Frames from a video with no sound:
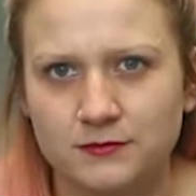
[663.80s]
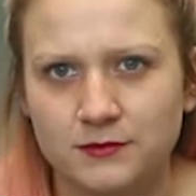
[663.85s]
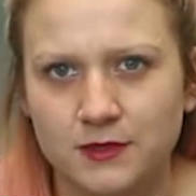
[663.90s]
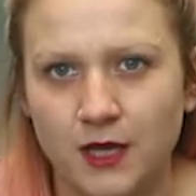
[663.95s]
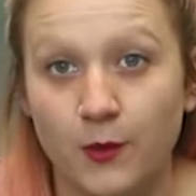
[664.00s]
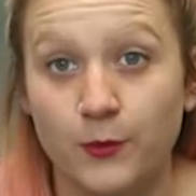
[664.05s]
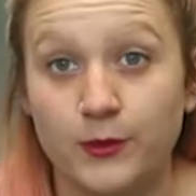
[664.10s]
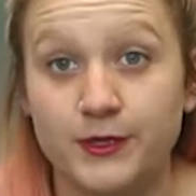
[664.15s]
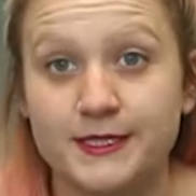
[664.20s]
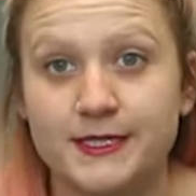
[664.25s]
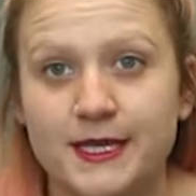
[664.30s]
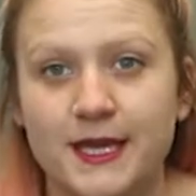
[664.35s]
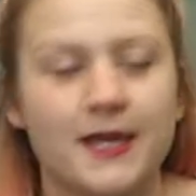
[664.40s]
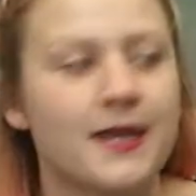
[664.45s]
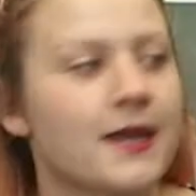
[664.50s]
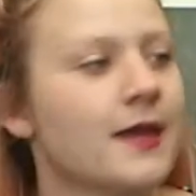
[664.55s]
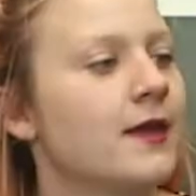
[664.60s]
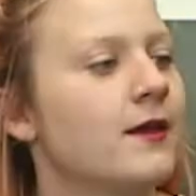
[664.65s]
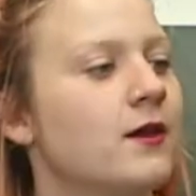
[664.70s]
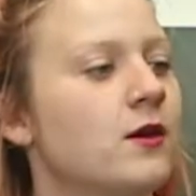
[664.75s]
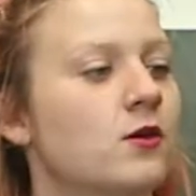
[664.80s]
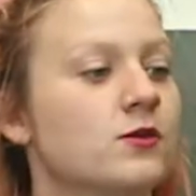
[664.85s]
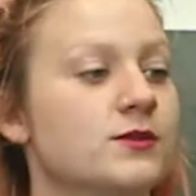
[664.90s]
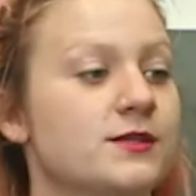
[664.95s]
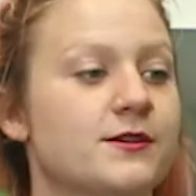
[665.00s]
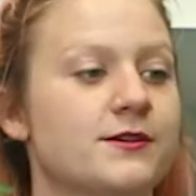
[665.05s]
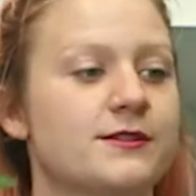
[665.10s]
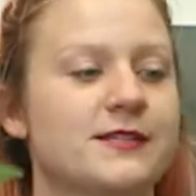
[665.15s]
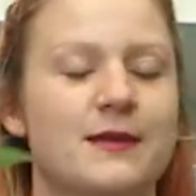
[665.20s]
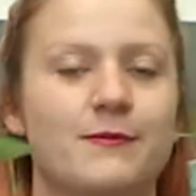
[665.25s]
I want to say.
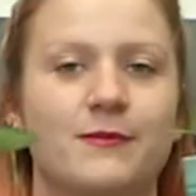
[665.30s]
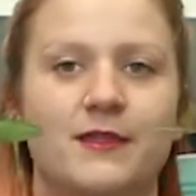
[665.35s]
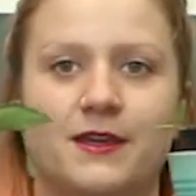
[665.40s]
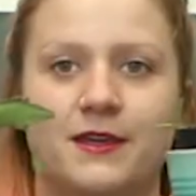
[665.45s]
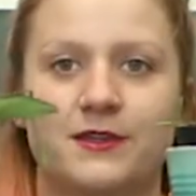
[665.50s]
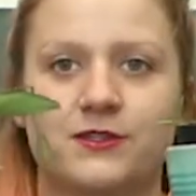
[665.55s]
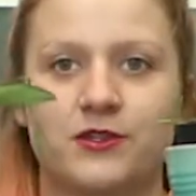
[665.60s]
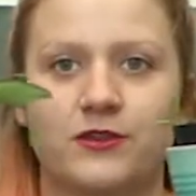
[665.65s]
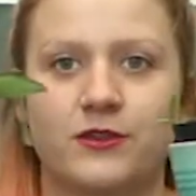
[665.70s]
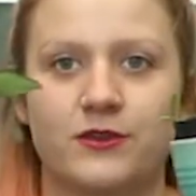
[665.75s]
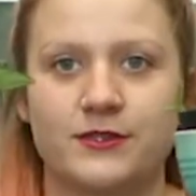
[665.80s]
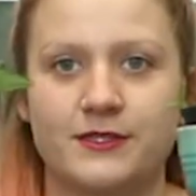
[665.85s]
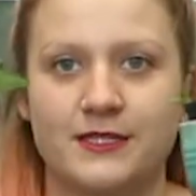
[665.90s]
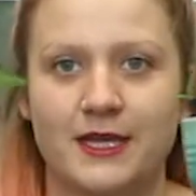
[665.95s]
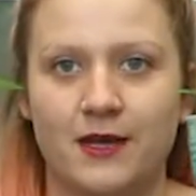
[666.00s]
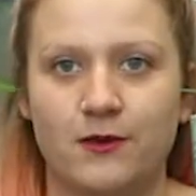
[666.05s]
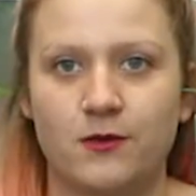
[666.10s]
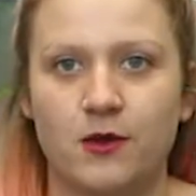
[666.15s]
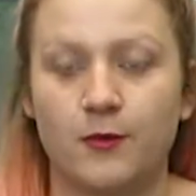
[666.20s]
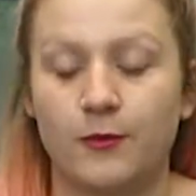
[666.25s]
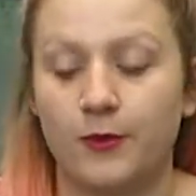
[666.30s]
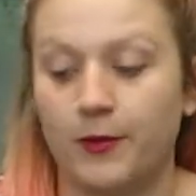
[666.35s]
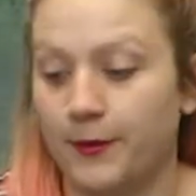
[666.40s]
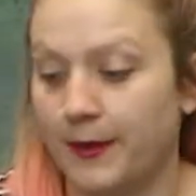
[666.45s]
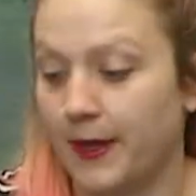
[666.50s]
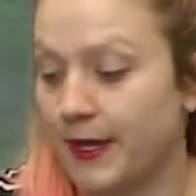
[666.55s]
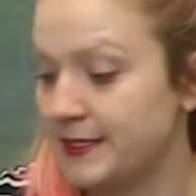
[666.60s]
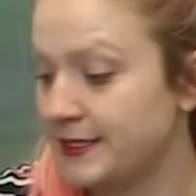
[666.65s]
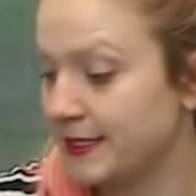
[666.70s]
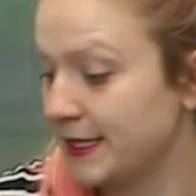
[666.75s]
Also same thing. So those now are
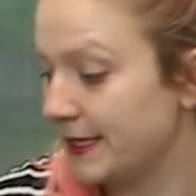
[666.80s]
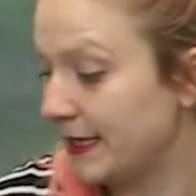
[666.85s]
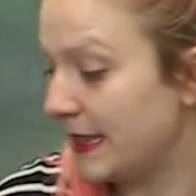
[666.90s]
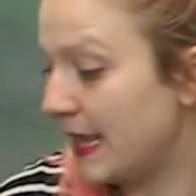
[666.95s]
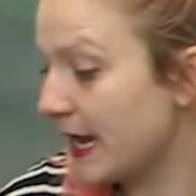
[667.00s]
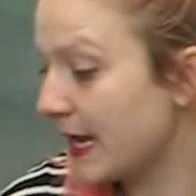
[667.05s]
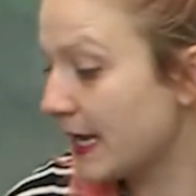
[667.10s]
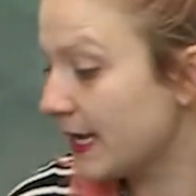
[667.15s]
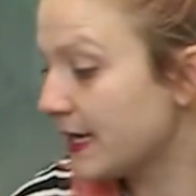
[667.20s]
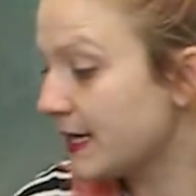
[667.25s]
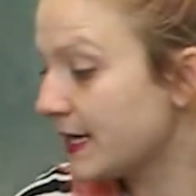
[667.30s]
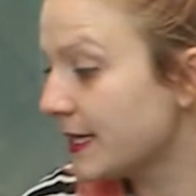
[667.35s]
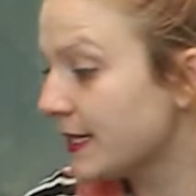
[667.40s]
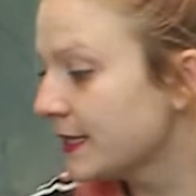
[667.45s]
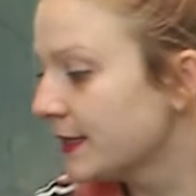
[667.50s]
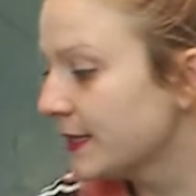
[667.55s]
propagating in leca.